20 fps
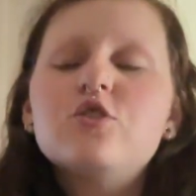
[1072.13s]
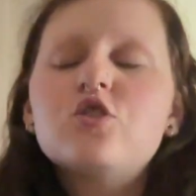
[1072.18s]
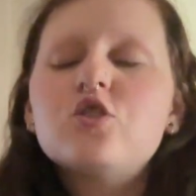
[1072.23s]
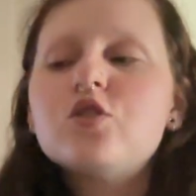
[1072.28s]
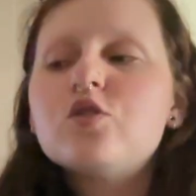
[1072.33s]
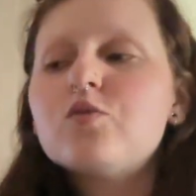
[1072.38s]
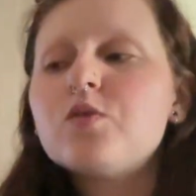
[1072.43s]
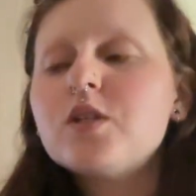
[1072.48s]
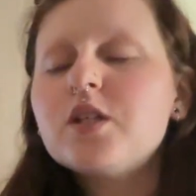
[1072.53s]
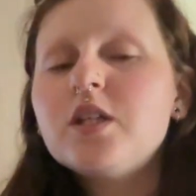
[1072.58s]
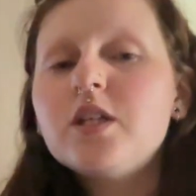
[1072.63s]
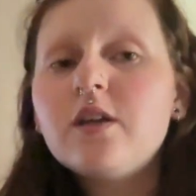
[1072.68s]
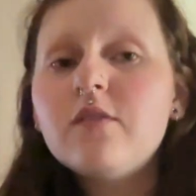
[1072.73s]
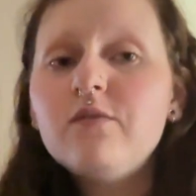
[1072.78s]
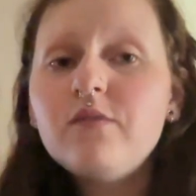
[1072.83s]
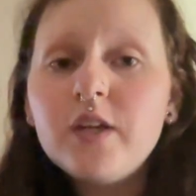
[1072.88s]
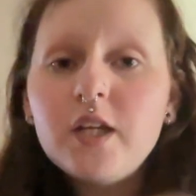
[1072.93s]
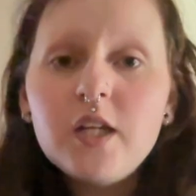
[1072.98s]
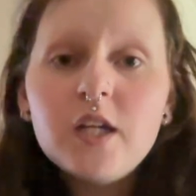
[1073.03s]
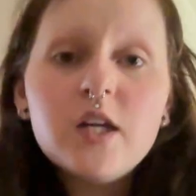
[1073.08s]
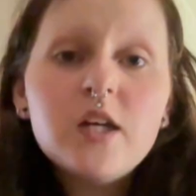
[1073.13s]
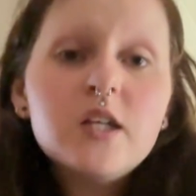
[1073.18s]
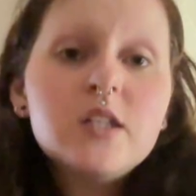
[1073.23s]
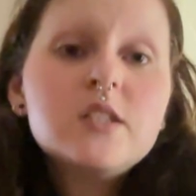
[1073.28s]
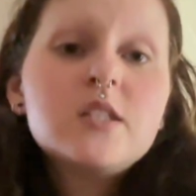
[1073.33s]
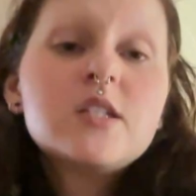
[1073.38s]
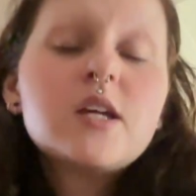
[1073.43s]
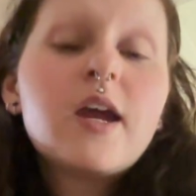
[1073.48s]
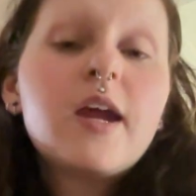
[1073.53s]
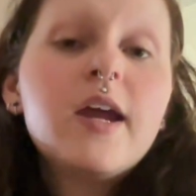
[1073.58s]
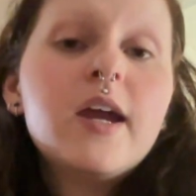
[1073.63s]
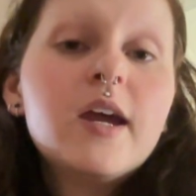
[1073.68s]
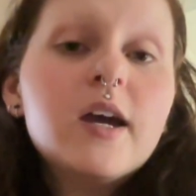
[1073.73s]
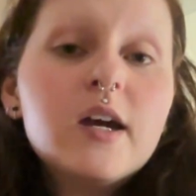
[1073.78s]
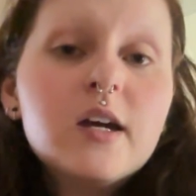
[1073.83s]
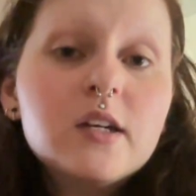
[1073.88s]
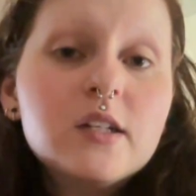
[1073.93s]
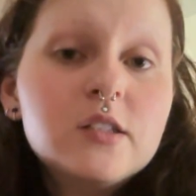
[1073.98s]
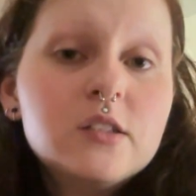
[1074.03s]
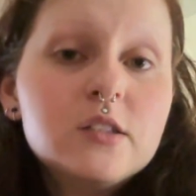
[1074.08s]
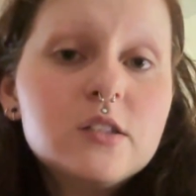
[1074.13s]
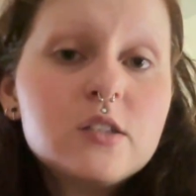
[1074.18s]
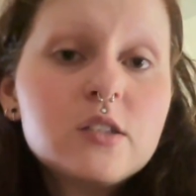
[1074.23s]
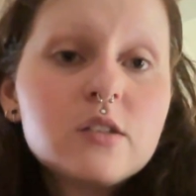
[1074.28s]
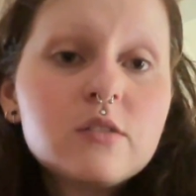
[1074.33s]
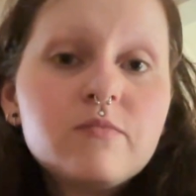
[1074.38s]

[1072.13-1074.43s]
just really convenient and